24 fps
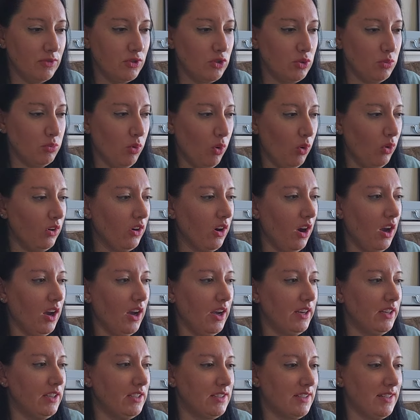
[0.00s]
you
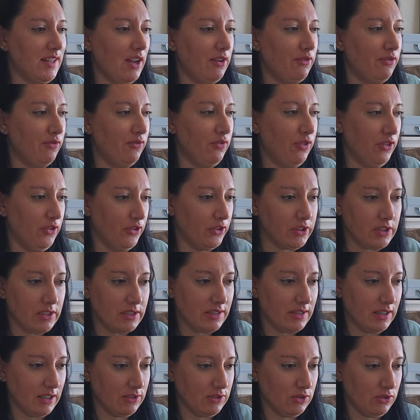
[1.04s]
moron, it's not
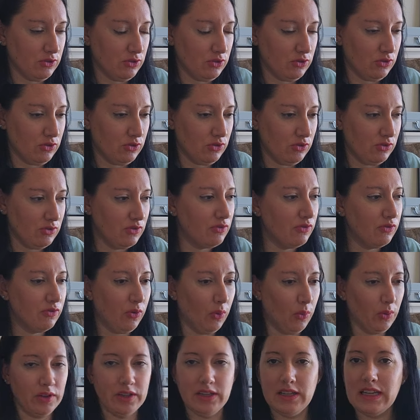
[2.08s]
36 or
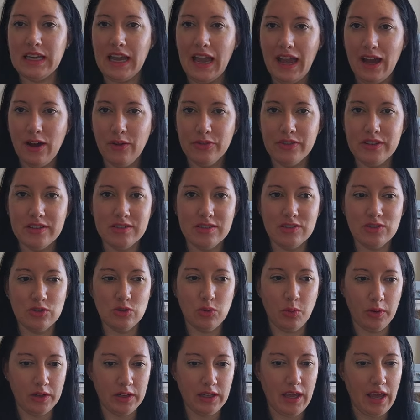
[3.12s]
40 count, this is
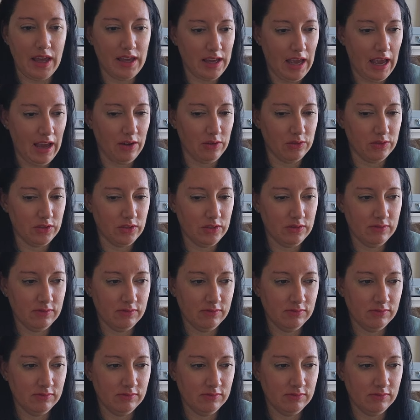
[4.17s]
28 count.